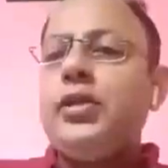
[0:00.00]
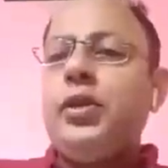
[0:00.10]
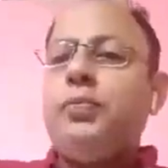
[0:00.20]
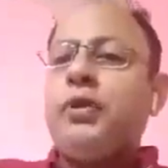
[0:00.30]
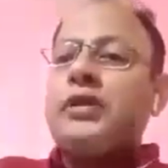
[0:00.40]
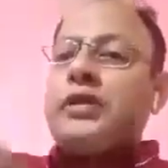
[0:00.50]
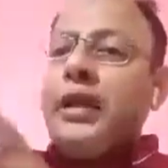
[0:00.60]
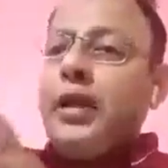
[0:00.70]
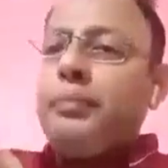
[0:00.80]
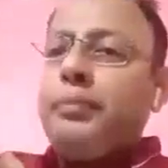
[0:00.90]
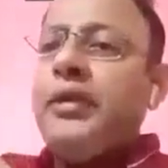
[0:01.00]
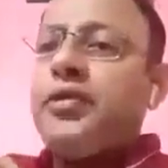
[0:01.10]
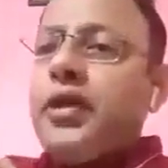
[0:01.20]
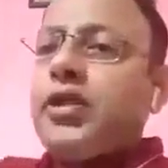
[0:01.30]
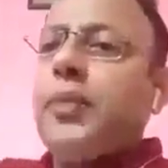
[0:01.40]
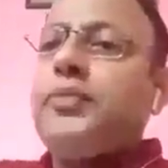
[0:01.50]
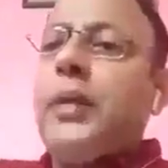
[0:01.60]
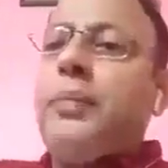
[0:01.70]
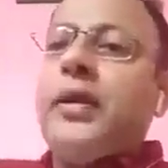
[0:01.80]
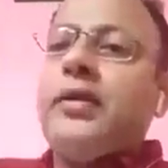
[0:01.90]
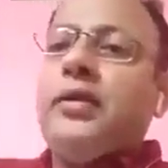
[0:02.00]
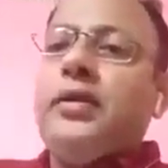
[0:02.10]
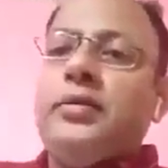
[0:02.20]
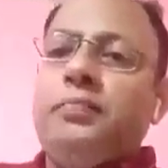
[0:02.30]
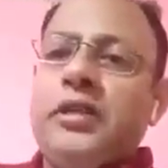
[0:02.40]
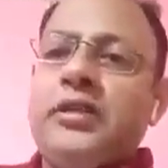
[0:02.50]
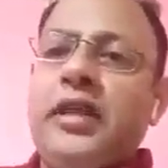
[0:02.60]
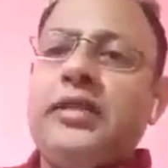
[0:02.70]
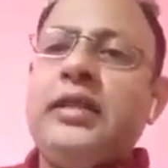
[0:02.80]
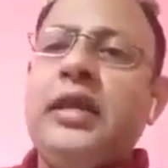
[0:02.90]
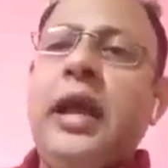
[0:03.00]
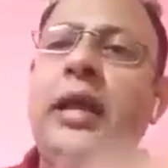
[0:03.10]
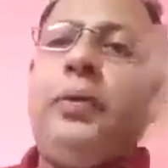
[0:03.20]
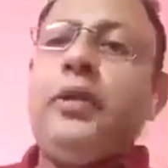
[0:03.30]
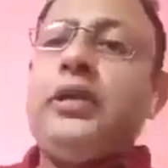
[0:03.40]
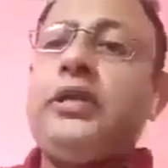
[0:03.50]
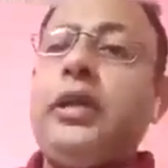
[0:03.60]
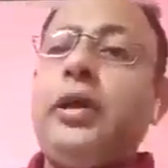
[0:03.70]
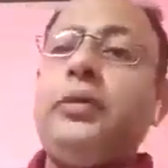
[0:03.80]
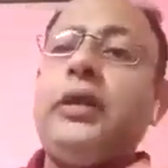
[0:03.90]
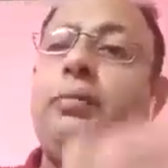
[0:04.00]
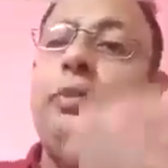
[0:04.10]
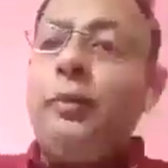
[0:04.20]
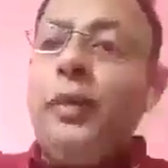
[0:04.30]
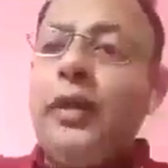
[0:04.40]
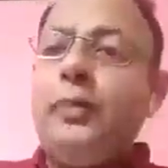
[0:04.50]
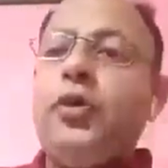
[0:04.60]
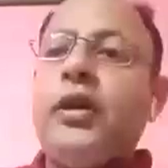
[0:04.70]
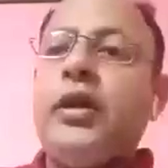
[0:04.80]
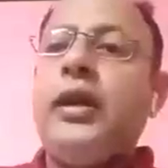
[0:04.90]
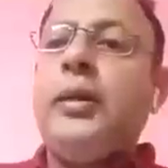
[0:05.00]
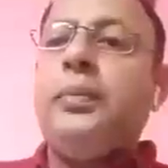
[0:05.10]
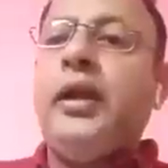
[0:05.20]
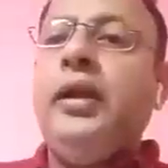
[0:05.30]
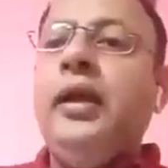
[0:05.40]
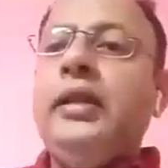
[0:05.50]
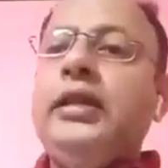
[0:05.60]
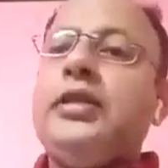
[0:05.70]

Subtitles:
So for the sake of the interest of Japan business and for the sake of the development of Bhutan and Nepal,